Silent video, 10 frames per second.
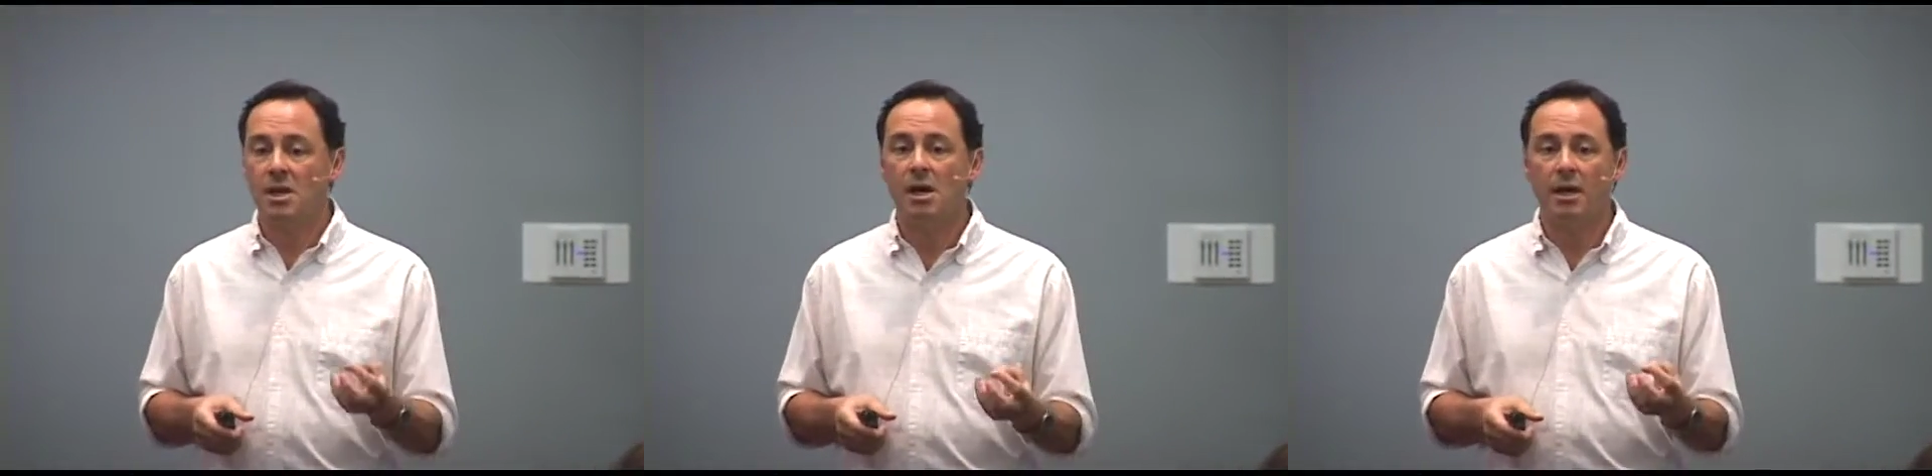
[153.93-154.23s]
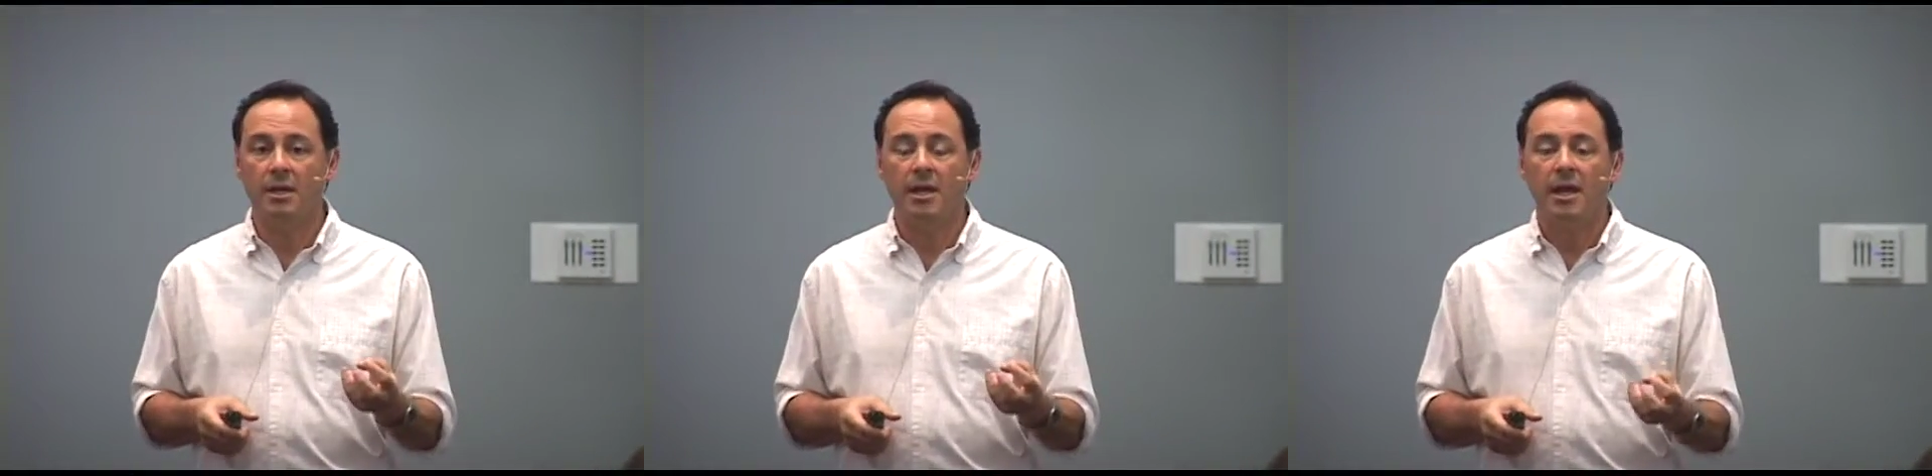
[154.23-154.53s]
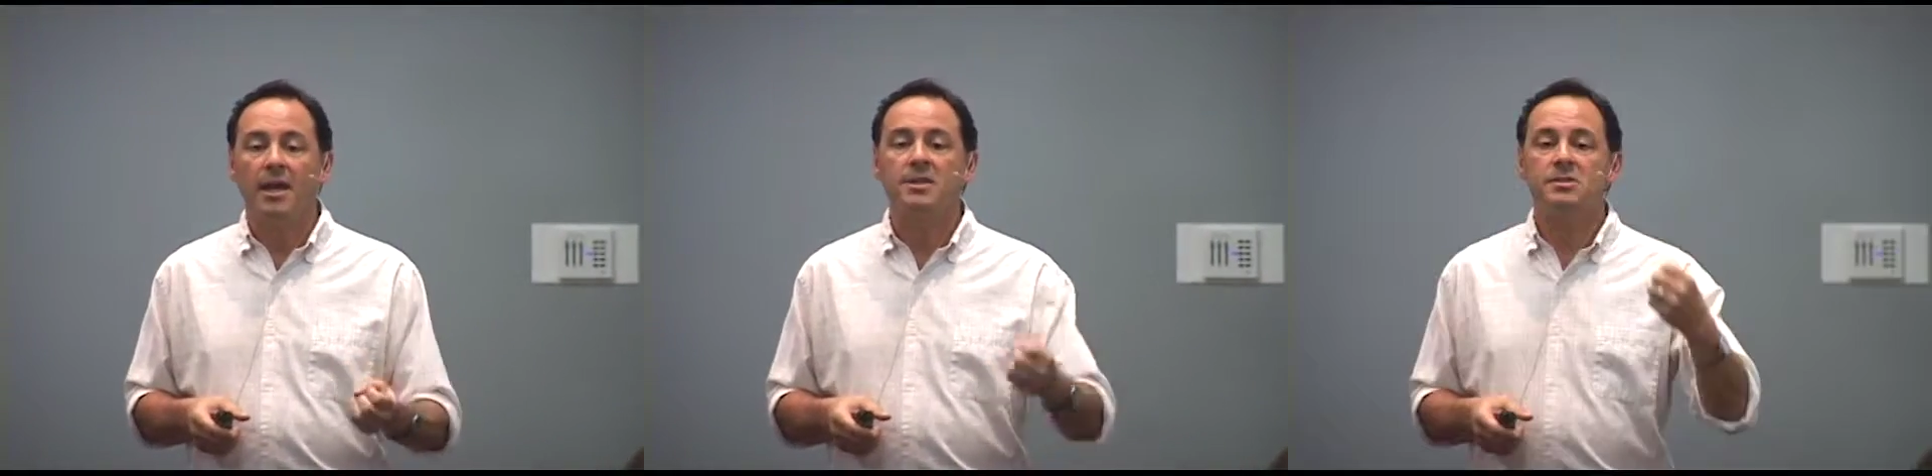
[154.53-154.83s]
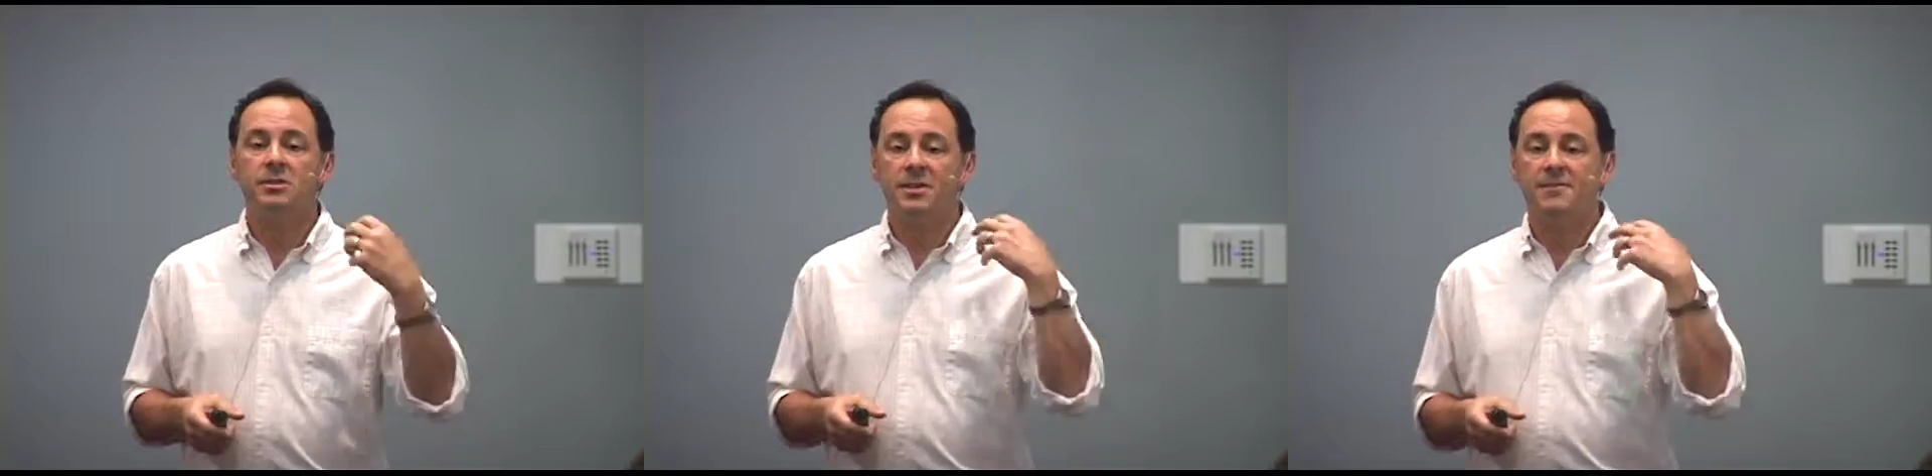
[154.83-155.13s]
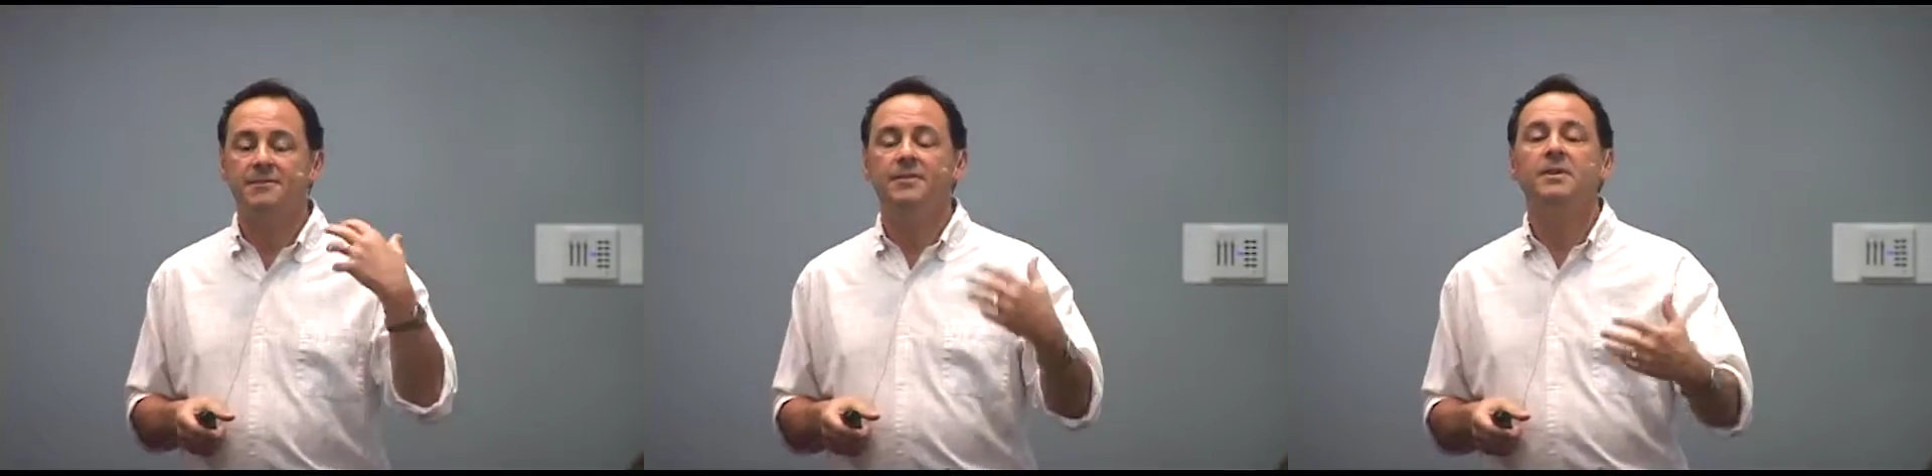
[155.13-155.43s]
die. And so
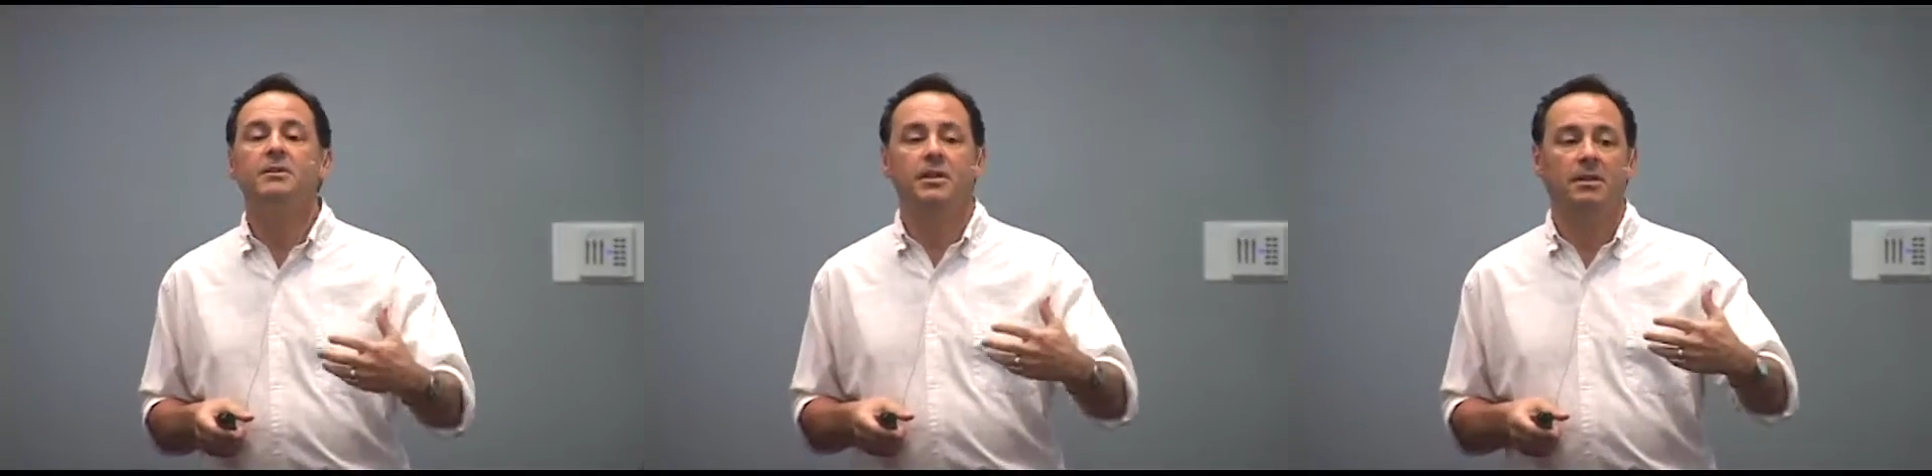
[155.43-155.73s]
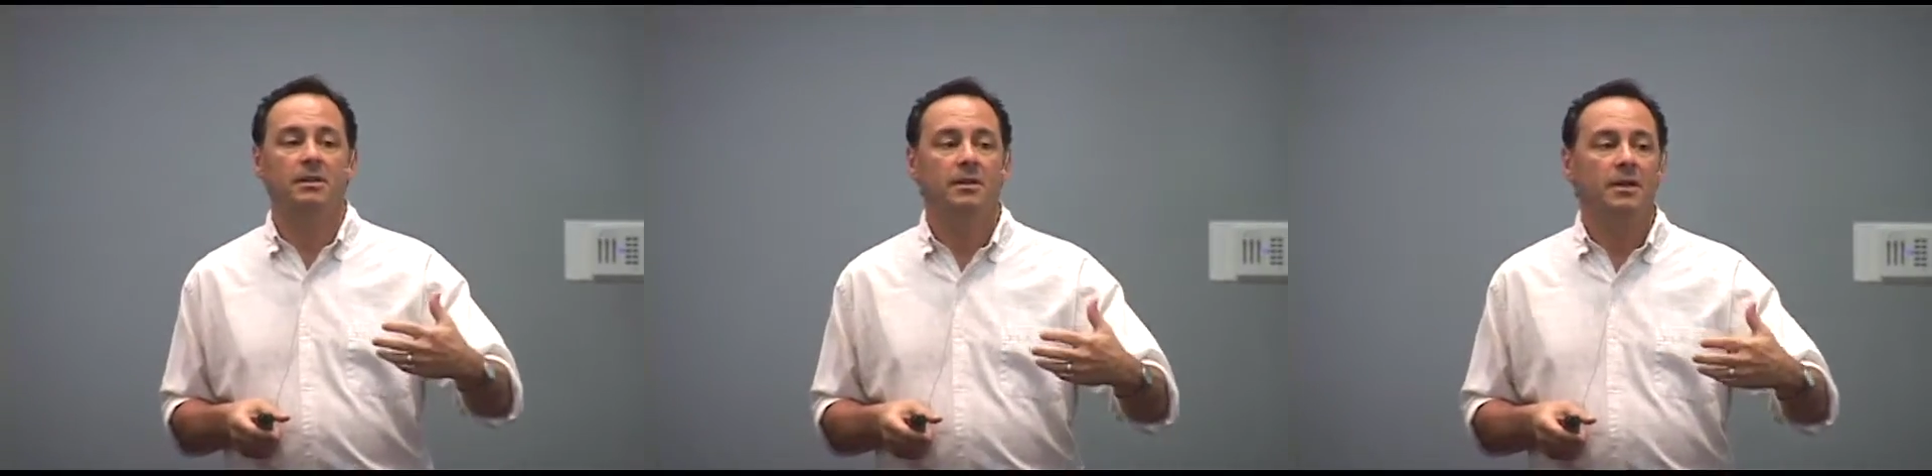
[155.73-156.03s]
this feeling